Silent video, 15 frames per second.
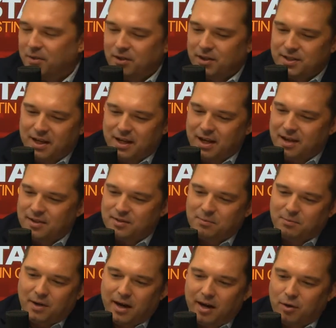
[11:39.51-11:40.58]
because as the
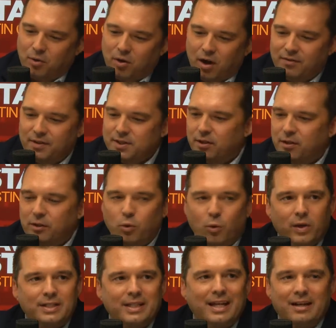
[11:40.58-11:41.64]
buyer, we're obviously
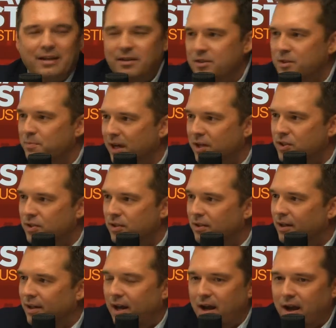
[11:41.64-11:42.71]
going to get an
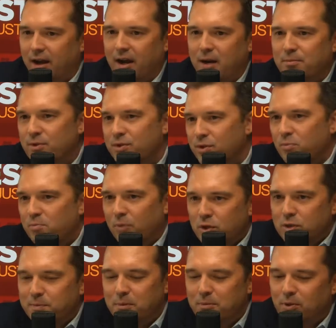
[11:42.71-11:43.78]
inspection, and I presume
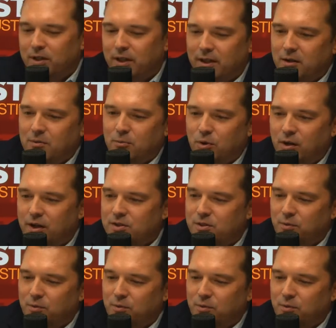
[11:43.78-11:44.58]
most people are getting a mortgage.